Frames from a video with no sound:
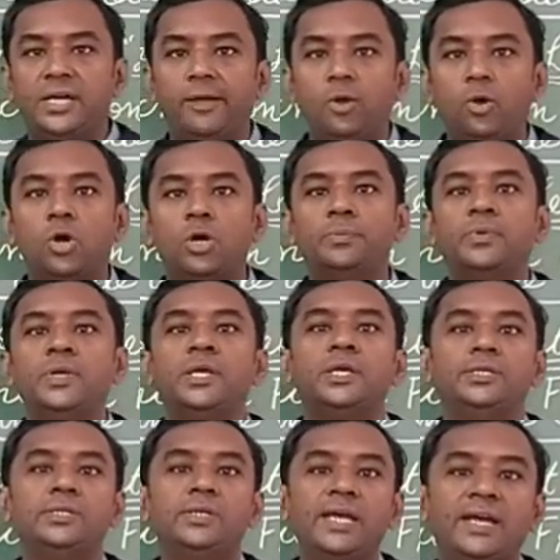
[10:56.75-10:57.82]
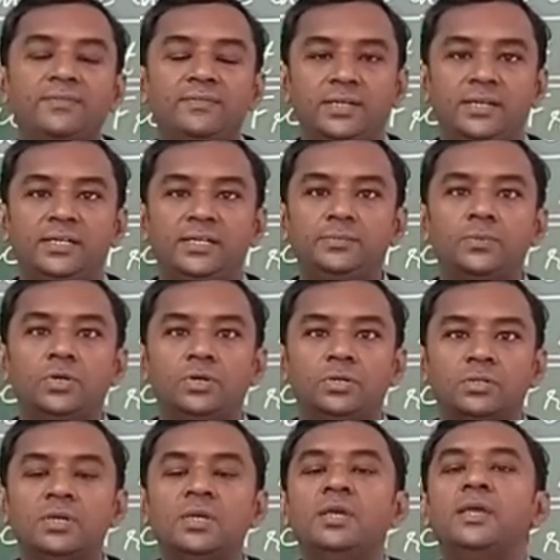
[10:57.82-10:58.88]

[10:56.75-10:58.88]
I hope you have learned more,